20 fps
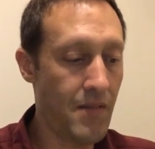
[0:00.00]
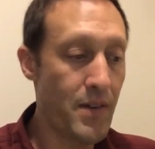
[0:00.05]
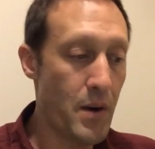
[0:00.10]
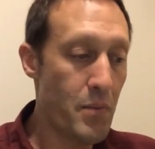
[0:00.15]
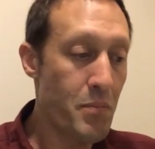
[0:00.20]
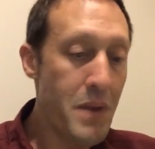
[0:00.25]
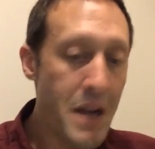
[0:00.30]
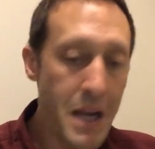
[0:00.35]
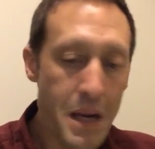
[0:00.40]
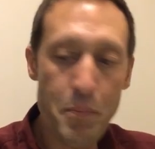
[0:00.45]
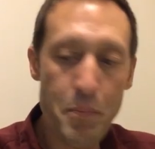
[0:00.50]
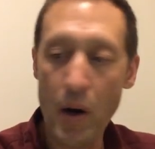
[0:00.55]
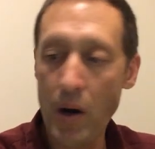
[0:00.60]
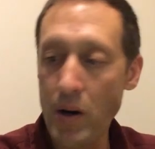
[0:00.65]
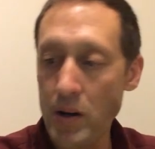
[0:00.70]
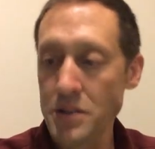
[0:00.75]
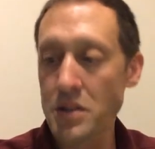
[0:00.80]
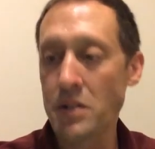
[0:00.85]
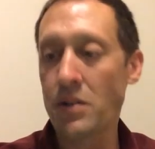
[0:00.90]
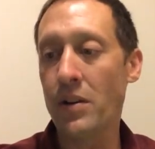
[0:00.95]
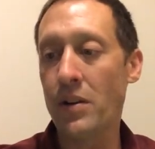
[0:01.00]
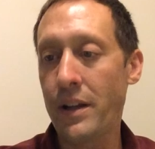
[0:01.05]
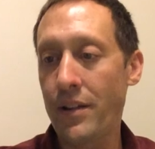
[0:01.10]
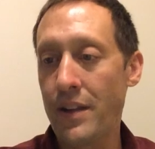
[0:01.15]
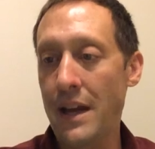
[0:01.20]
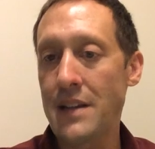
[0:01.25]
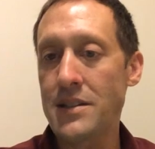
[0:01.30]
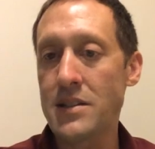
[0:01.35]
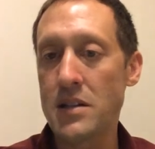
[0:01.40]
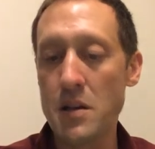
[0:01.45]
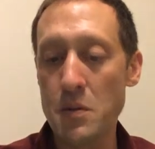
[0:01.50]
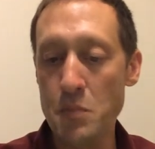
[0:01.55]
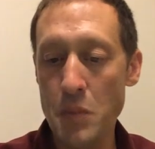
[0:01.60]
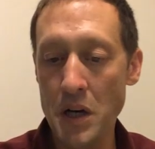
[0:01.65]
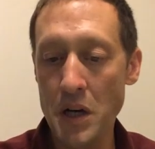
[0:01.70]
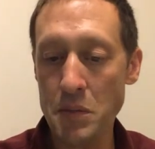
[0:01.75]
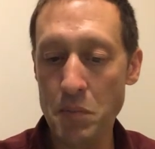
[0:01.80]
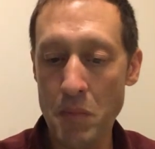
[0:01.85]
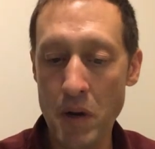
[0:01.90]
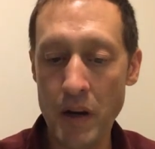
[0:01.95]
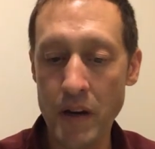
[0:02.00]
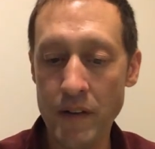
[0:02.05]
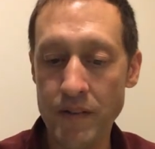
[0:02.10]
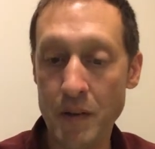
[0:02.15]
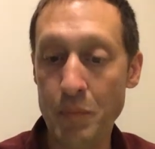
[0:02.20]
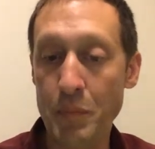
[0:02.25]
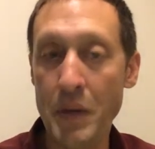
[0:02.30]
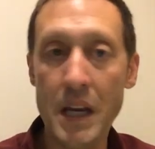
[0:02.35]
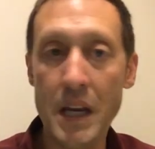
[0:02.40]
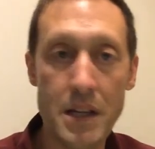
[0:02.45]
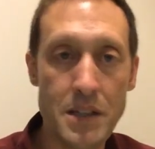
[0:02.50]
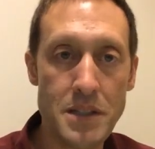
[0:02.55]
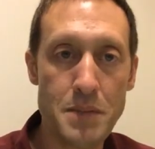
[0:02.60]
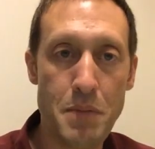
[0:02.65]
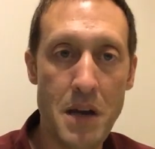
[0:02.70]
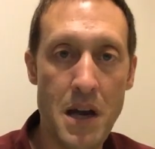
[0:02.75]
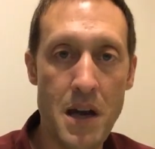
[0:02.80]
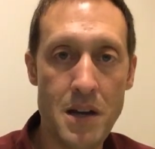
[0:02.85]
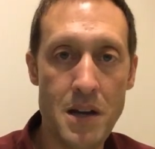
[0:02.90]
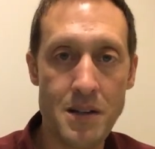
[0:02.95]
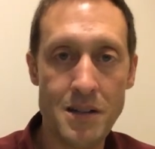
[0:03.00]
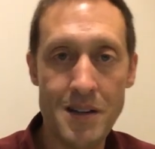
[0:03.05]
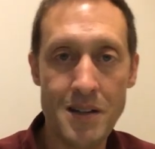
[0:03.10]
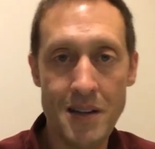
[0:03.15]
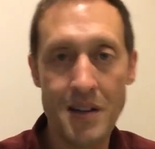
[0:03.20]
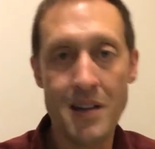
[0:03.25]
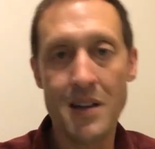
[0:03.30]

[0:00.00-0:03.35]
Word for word: For me personally, that's too much money for me to spend.